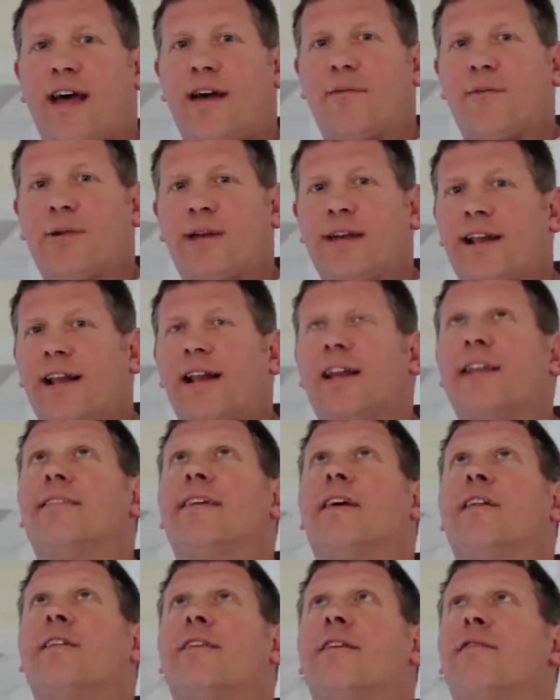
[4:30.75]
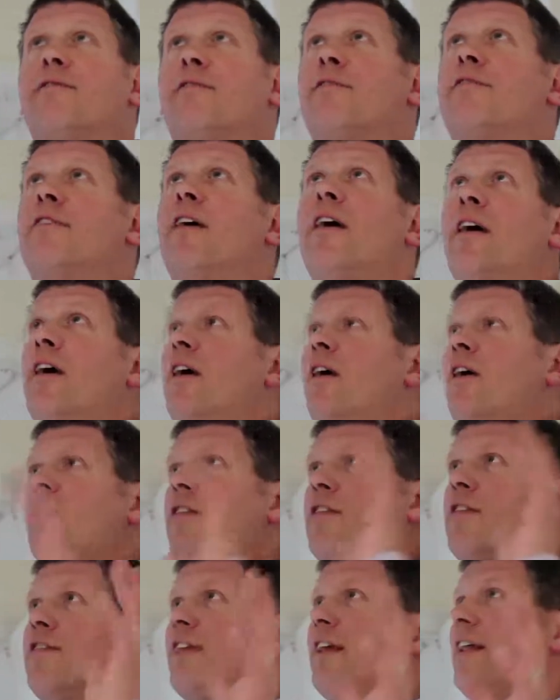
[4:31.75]
We can clearly tell the difference.
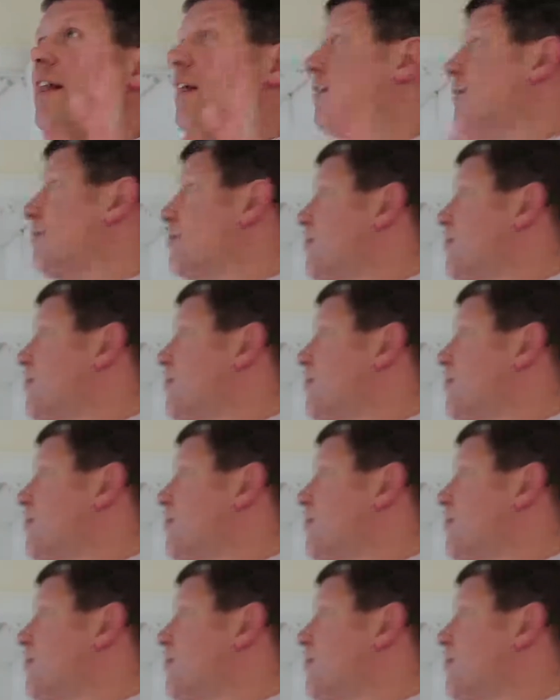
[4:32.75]
The ceilings are